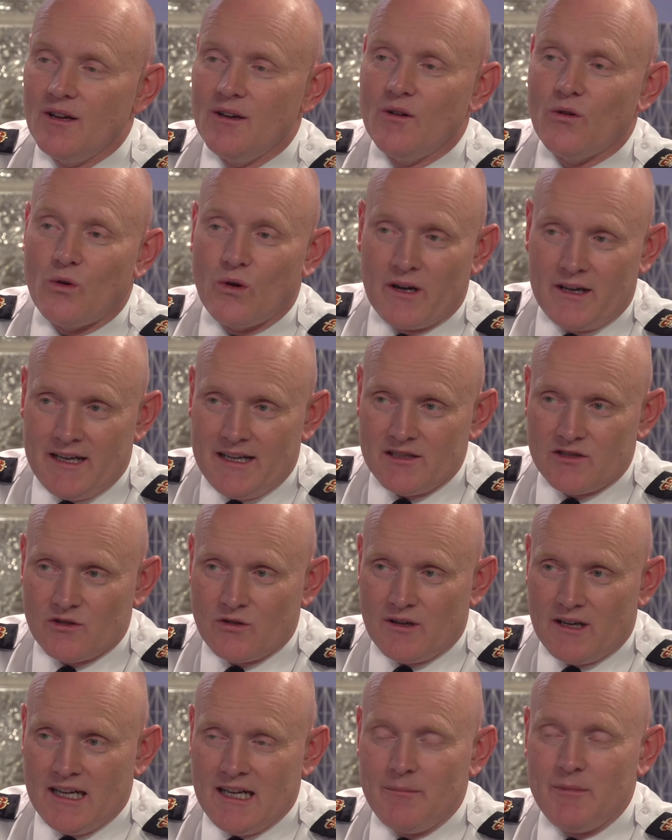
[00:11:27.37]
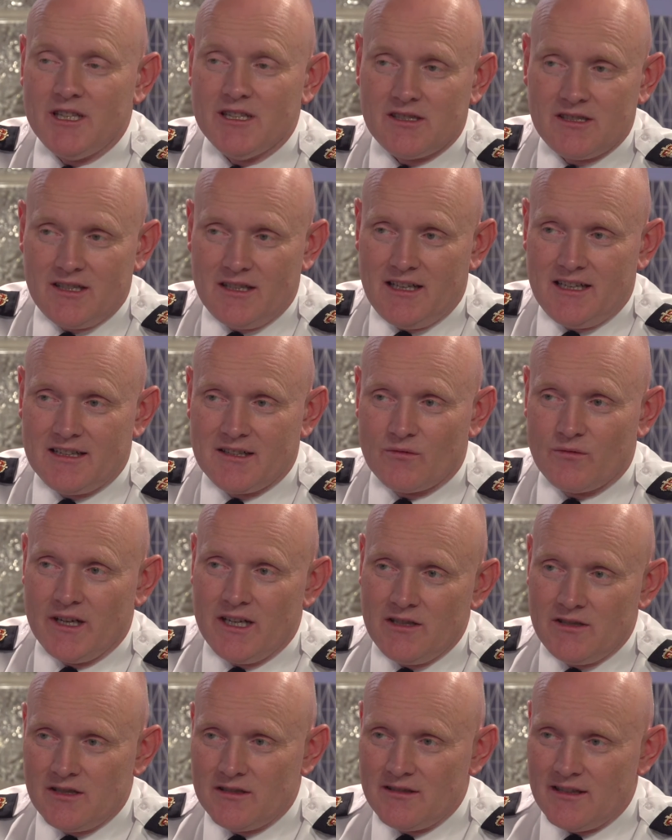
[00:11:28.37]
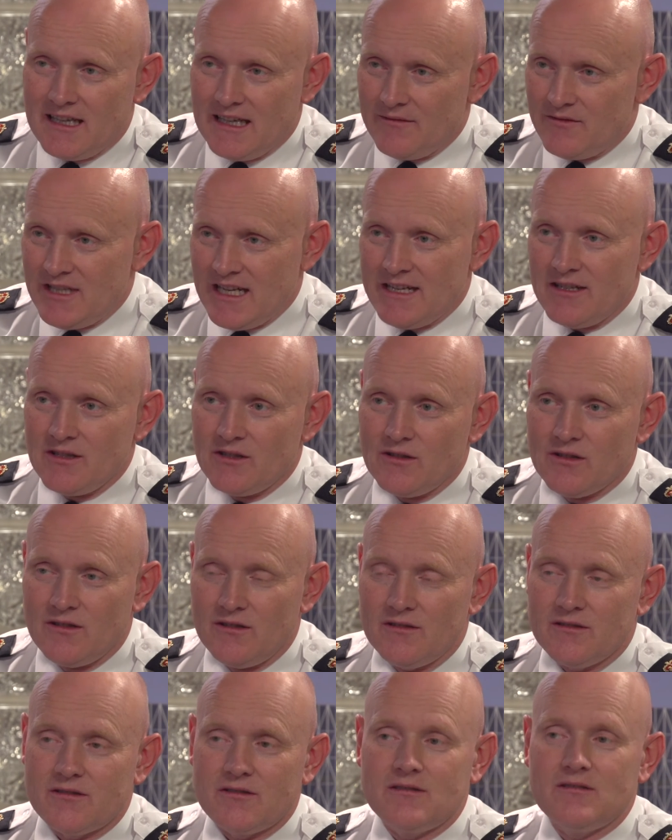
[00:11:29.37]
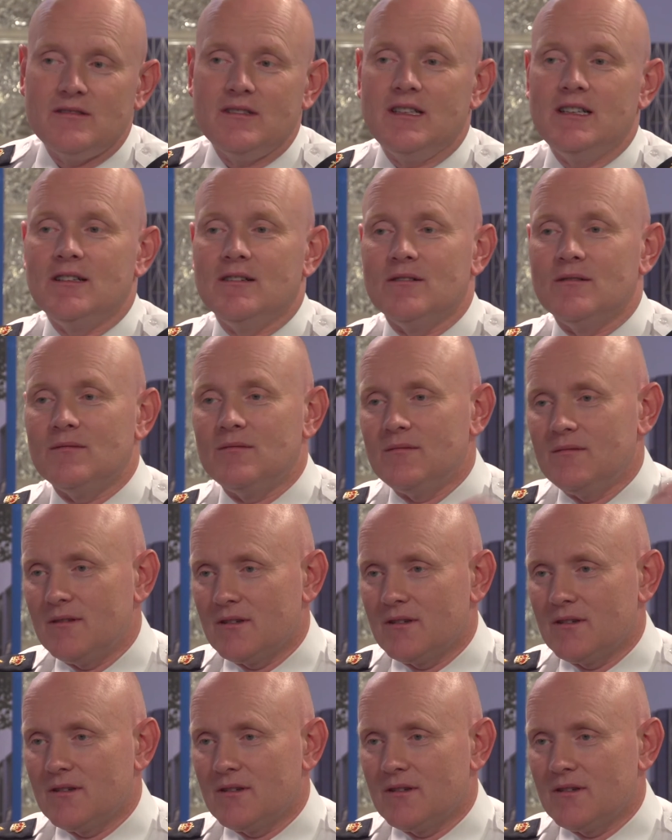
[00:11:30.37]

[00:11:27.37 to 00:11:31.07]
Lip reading: organized crime in the city and the region that have tentacles, you know,